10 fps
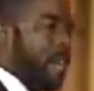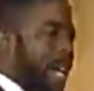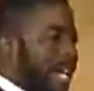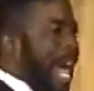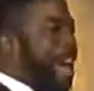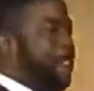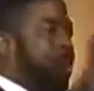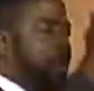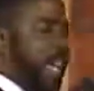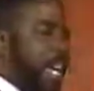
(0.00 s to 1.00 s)
In life,
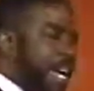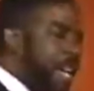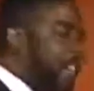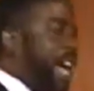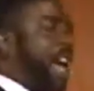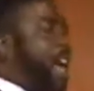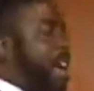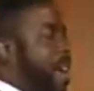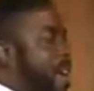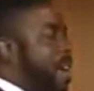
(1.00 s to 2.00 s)
you're either here today
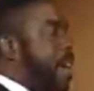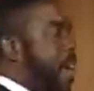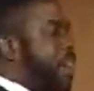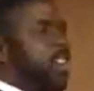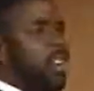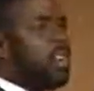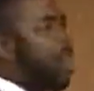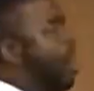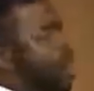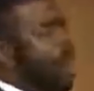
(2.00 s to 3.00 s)
and you're
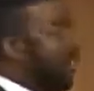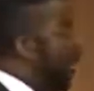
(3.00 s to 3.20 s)
gone